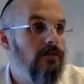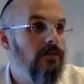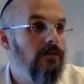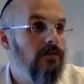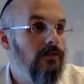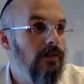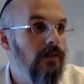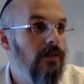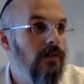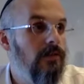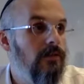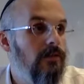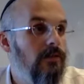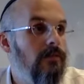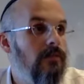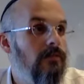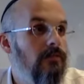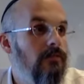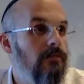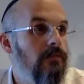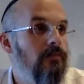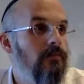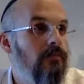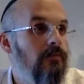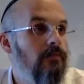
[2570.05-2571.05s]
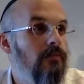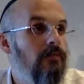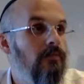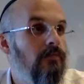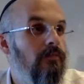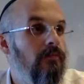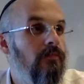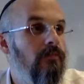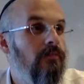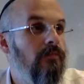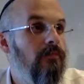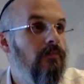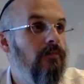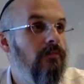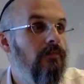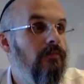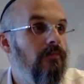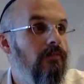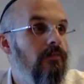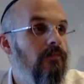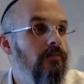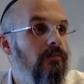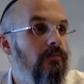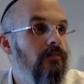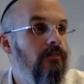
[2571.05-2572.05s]
Yeah. If I only do it for the
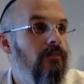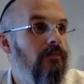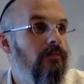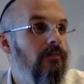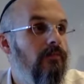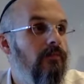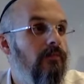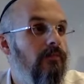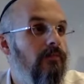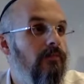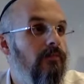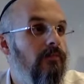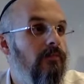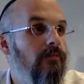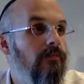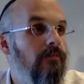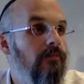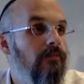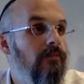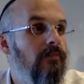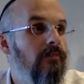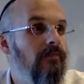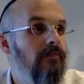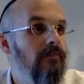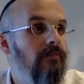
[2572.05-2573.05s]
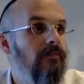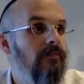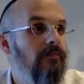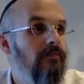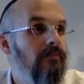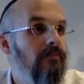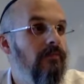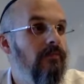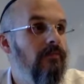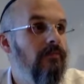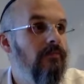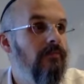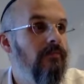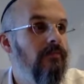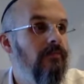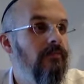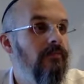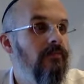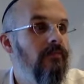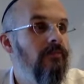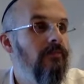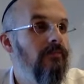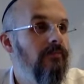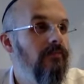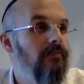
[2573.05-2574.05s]
love of McDonald's, I won't work at much. i I'm only
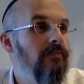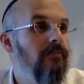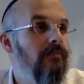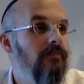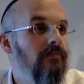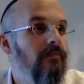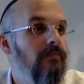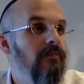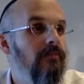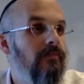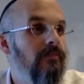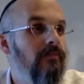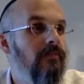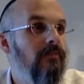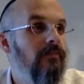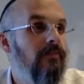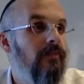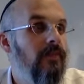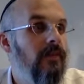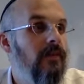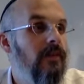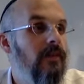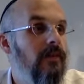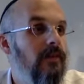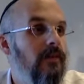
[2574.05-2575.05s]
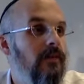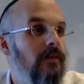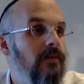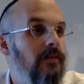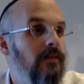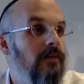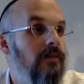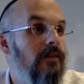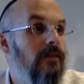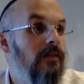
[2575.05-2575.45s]
two hours a day, five hours a day.